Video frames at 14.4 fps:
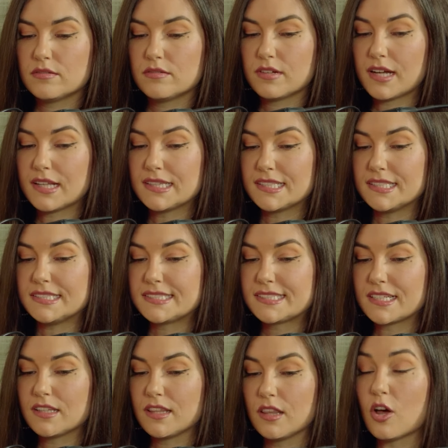at least
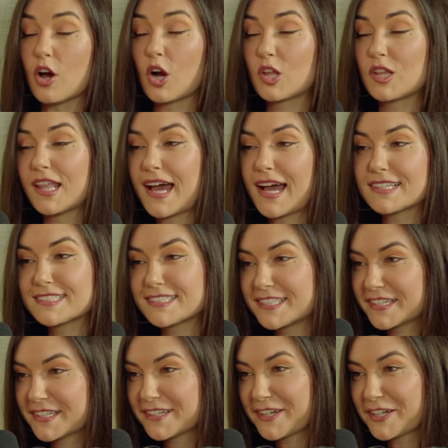long
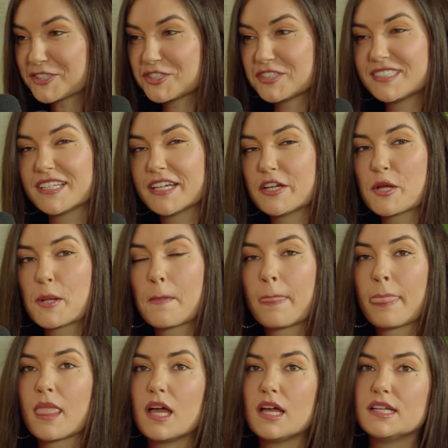lasting, I should say,
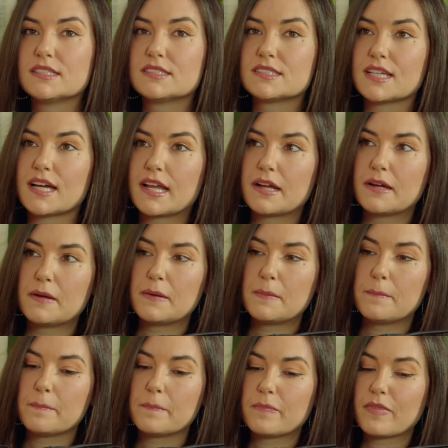mm. is that
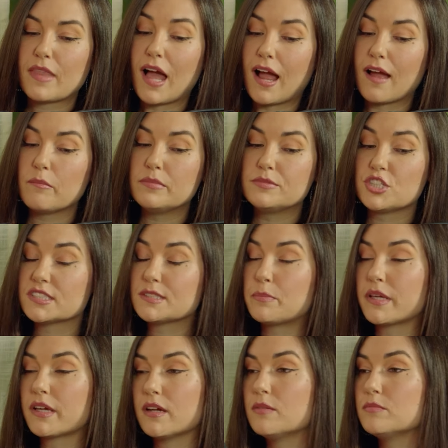um, I've just
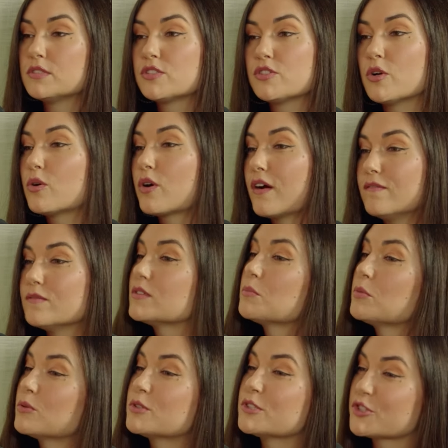become so
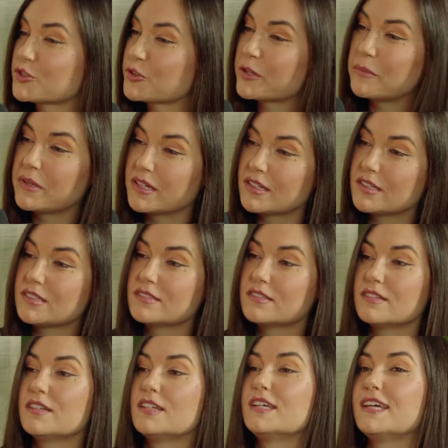comfortable with streaming.
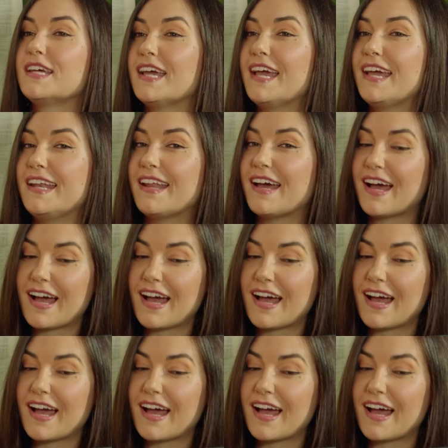And